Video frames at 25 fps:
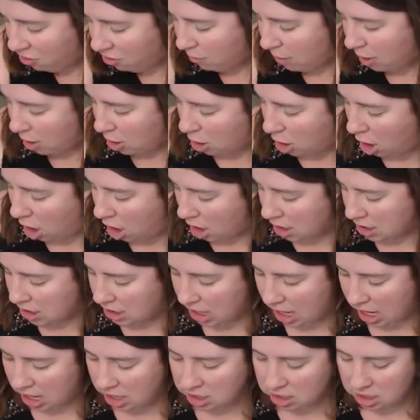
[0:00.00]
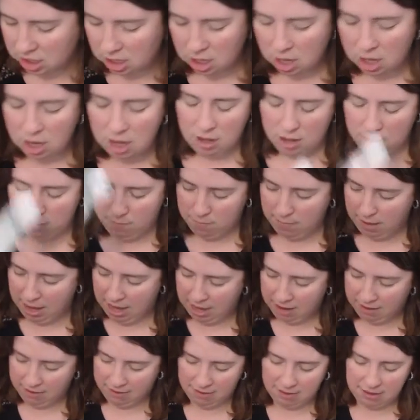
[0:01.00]
content makes
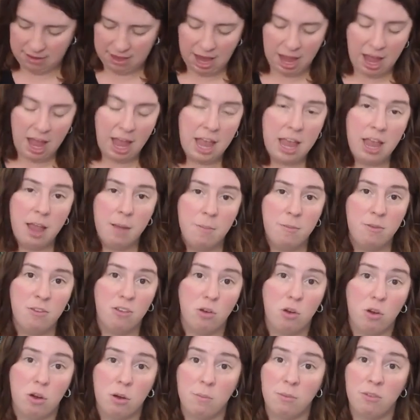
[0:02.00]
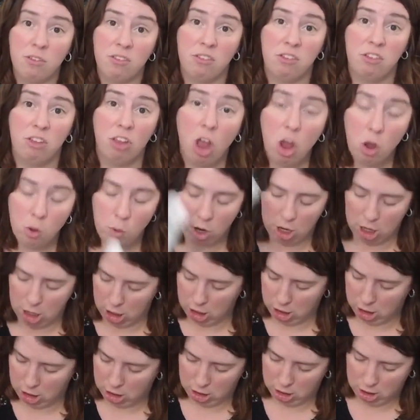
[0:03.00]
dye absorb slower,
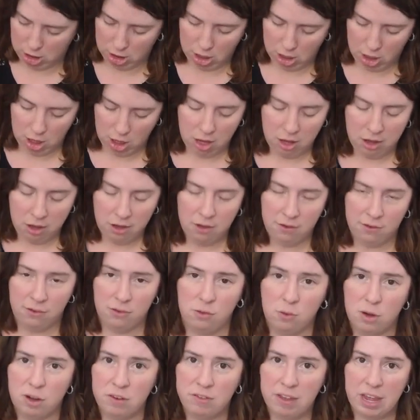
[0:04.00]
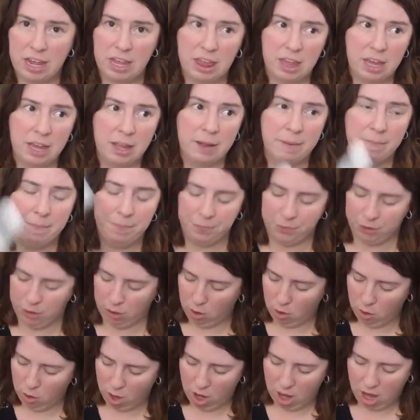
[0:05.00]
sort of like the,
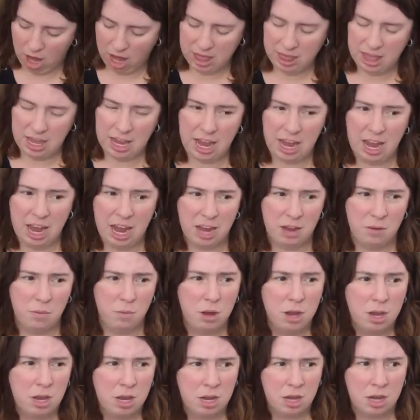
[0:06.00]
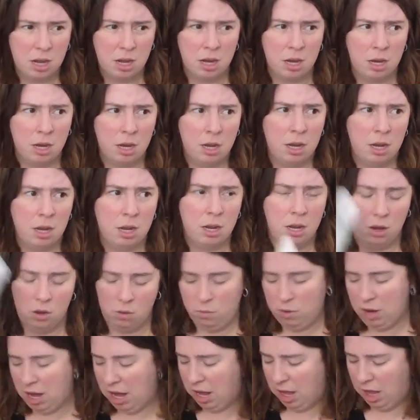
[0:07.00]
I think I had one when
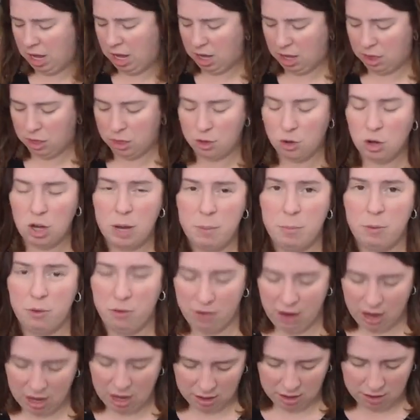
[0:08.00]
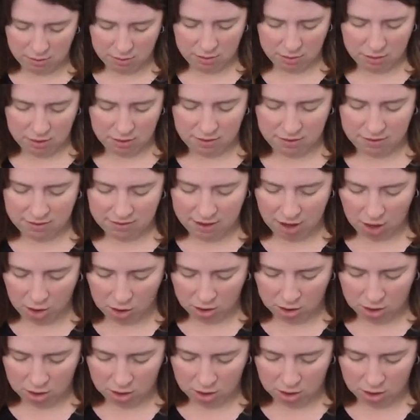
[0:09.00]
I like a 30% silk